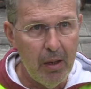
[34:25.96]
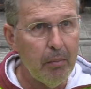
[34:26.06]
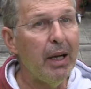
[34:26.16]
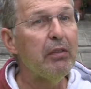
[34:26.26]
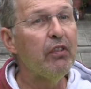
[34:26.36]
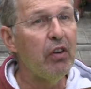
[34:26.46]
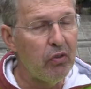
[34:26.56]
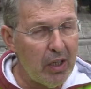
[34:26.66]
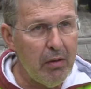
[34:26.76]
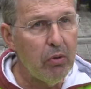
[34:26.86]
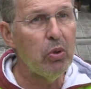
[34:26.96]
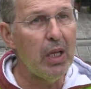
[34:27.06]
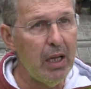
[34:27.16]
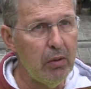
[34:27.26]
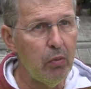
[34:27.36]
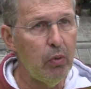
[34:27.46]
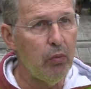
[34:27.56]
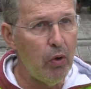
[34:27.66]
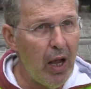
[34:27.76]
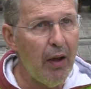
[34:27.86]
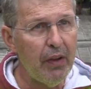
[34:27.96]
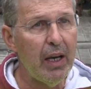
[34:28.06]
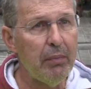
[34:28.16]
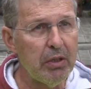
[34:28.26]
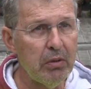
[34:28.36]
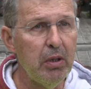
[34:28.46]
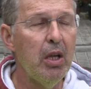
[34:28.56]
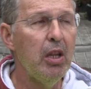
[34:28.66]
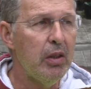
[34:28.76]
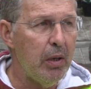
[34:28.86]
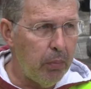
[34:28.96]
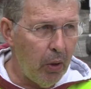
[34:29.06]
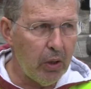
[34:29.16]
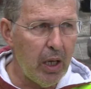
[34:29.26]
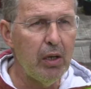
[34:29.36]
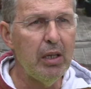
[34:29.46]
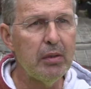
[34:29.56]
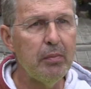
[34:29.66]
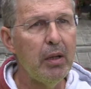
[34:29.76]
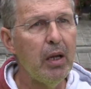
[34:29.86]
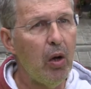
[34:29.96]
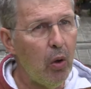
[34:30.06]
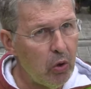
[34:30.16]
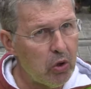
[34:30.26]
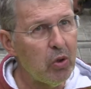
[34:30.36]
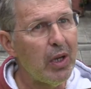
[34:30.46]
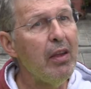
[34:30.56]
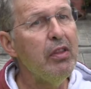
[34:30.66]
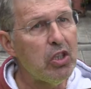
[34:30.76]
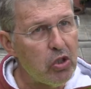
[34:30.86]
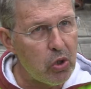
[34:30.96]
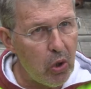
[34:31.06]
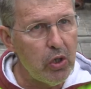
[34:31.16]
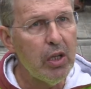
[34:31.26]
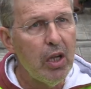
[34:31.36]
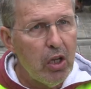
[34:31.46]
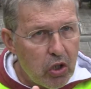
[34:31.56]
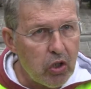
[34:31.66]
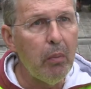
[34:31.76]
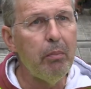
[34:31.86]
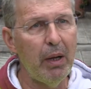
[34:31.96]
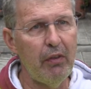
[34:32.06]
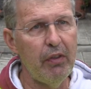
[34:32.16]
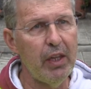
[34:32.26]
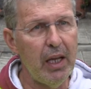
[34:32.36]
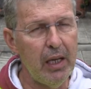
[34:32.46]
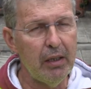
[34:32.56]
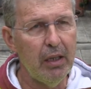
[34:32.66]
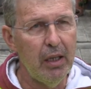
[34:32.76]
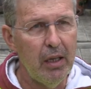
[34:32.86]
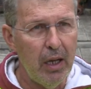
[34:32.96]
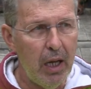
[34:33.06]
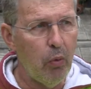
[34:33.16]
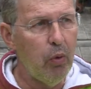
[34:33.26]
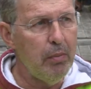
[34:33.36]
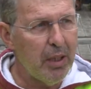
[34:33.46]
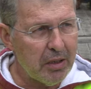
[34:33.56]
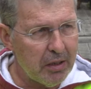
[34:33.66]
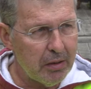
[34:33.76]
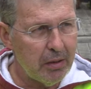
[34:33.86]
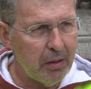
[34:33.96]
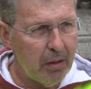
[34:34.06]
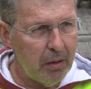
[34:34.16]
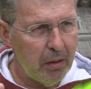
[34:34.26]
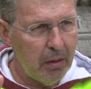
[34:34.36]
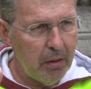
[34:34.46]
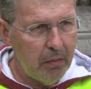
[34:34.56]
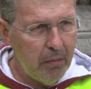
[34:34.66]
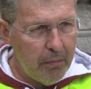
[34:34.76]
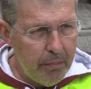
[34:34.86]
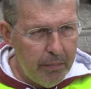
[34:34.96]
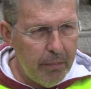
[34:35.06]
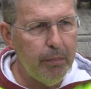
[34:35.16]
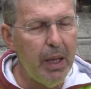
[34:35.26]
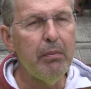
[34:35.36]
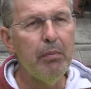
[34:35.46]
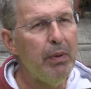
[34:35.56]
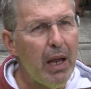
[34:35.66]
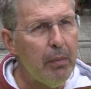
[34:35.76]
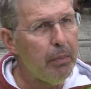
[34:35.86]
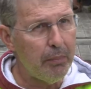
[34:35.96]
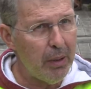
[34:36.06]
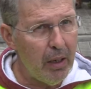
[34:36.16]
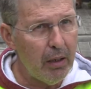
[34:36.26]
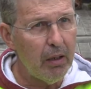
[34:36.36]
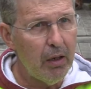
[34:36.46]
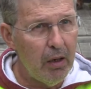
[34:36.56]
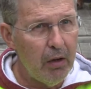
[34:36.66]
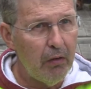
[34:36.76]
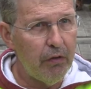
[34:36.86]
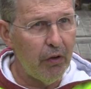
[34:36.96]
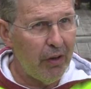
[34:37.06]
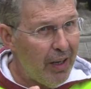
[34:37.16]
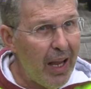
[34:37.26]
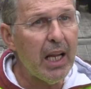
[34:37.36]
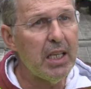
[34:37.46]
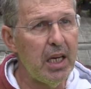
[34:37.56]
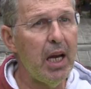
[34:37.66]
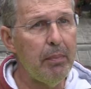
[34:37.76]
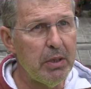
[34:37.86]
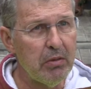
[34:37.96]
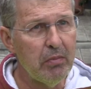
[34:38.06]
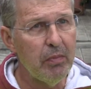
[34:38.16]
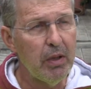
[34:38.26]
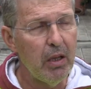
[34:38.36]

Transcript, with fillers: But from time to time, when we have eruption, the volcanism also can destroy some part of the island. And we must be very prepared for the next eruption,